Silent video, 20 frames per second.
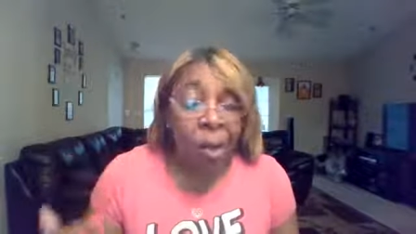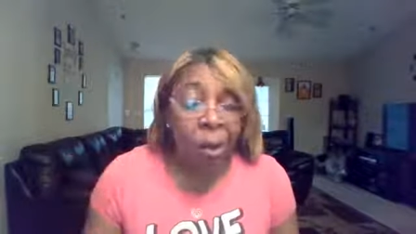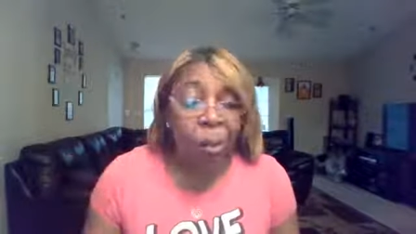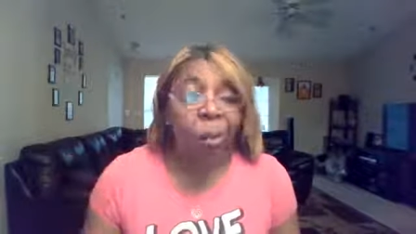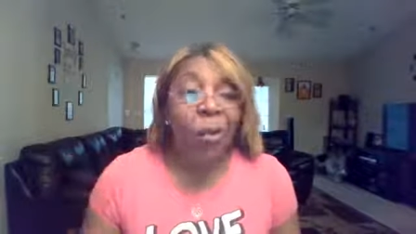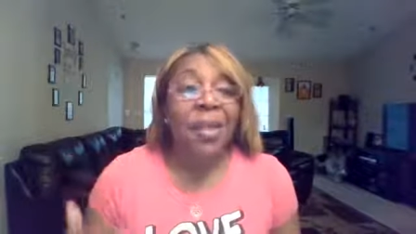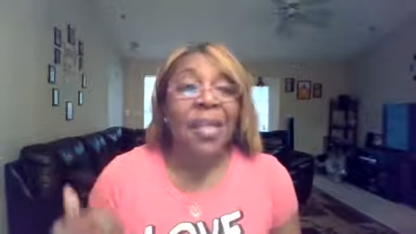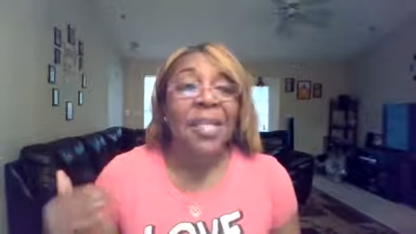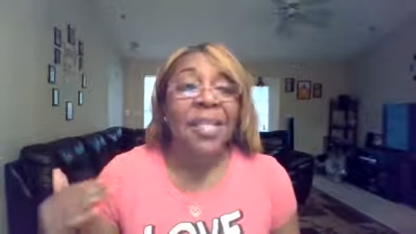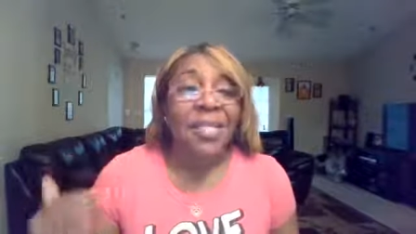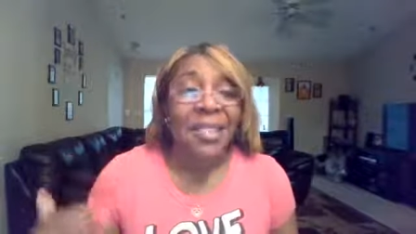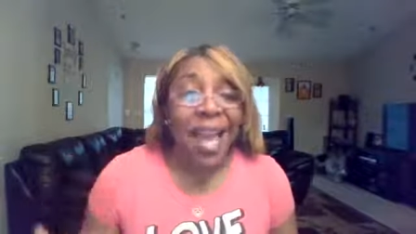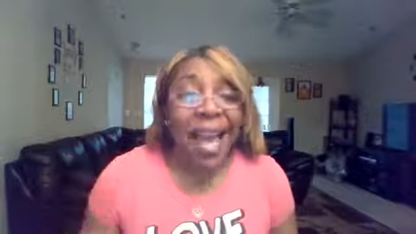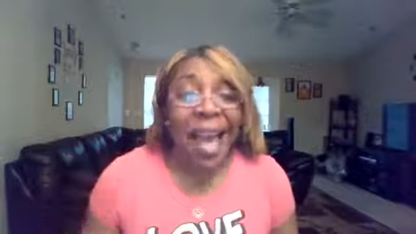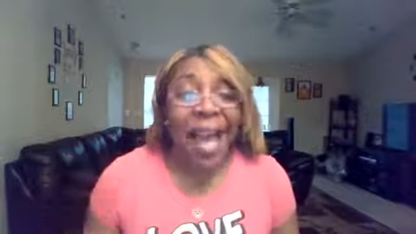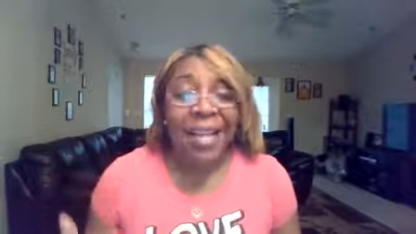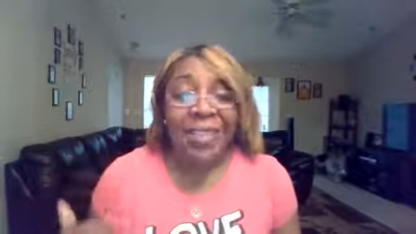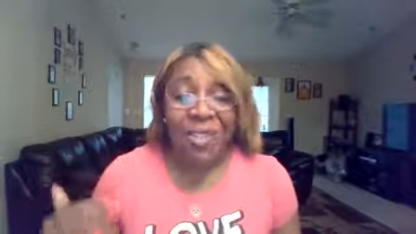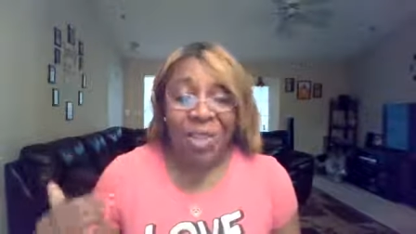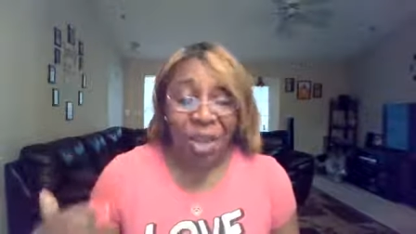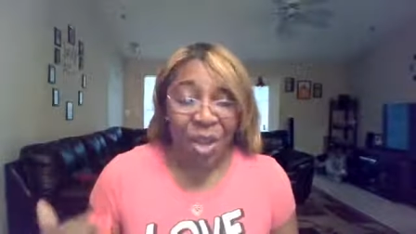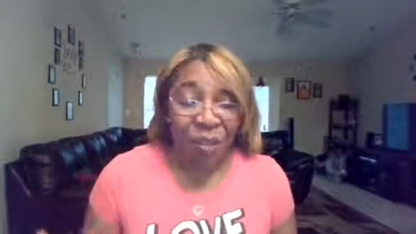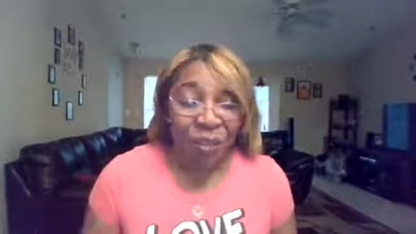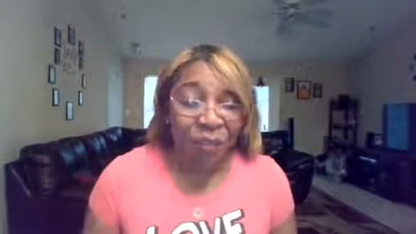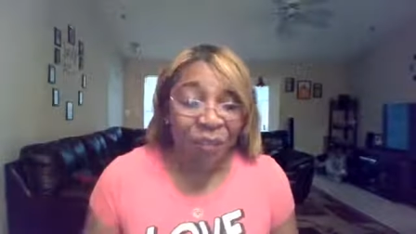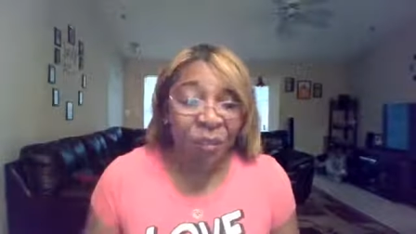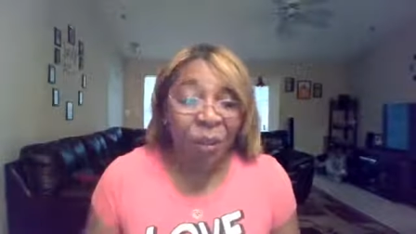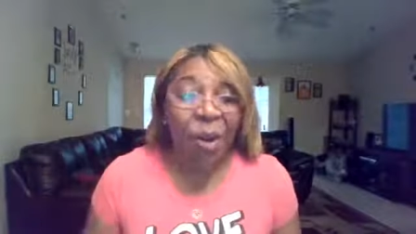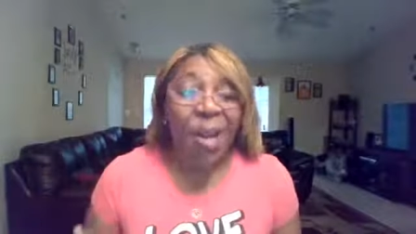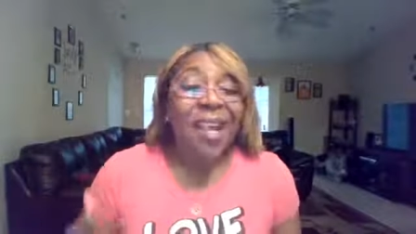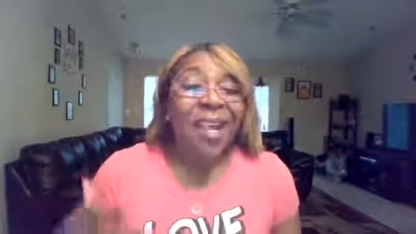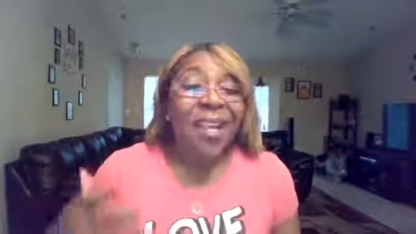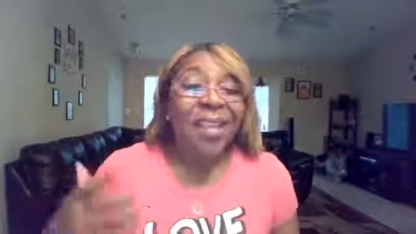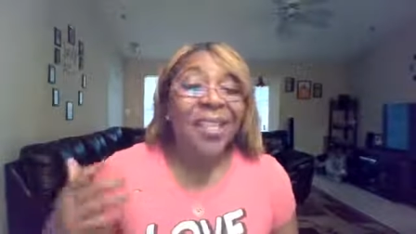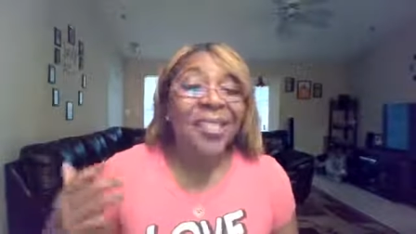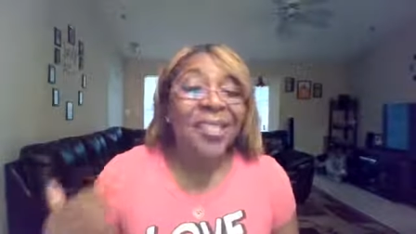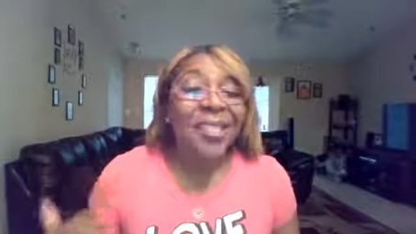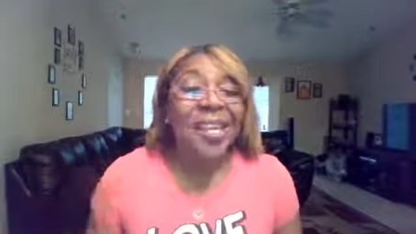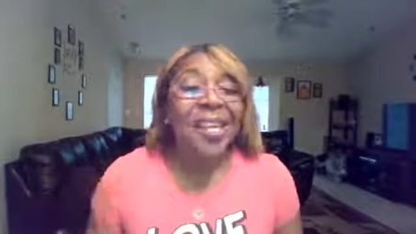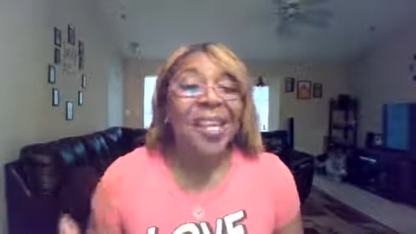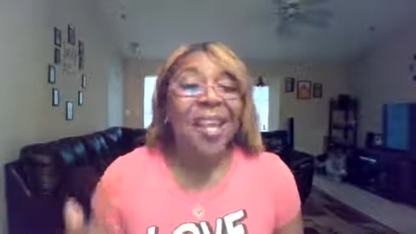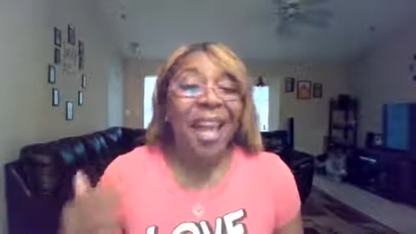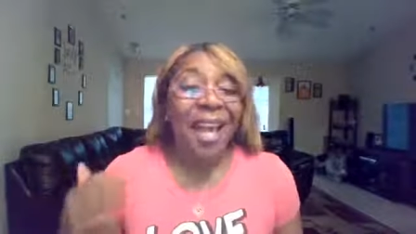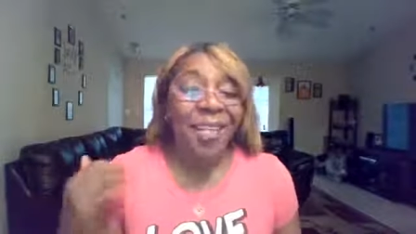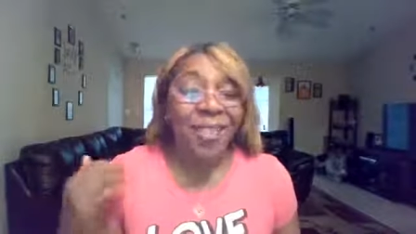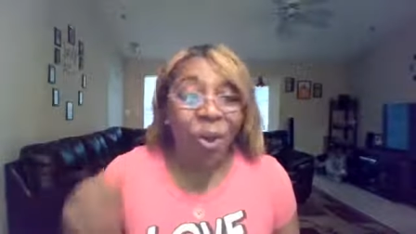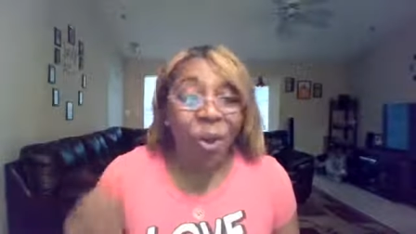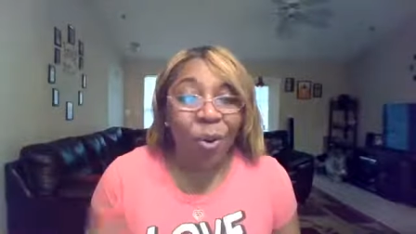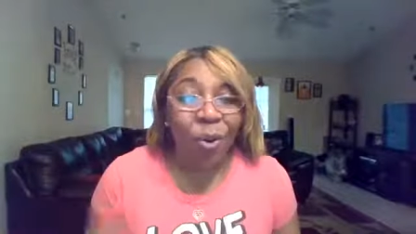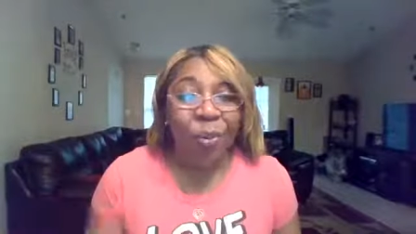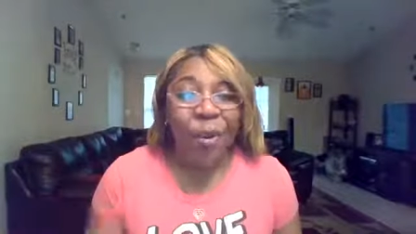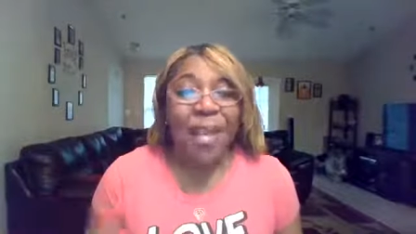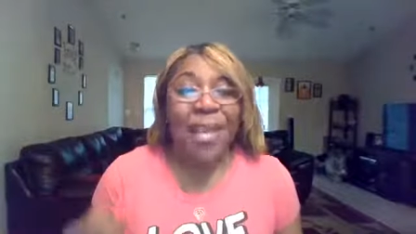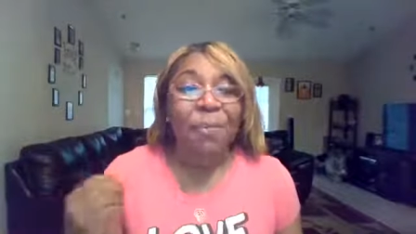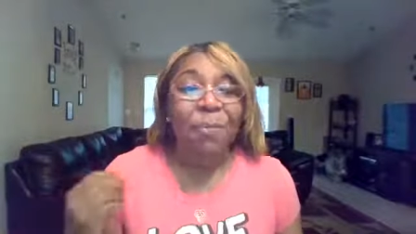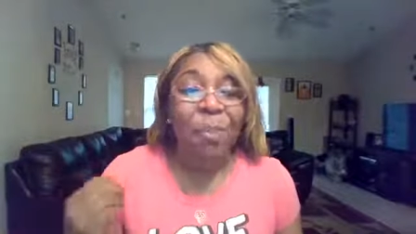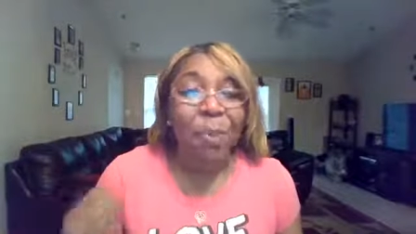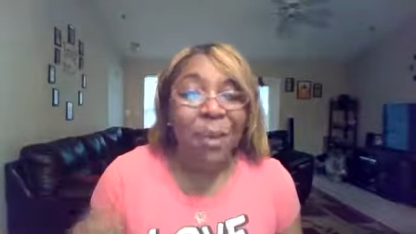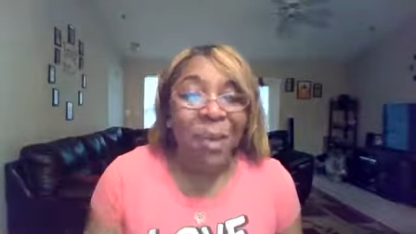what He's asking for because He has already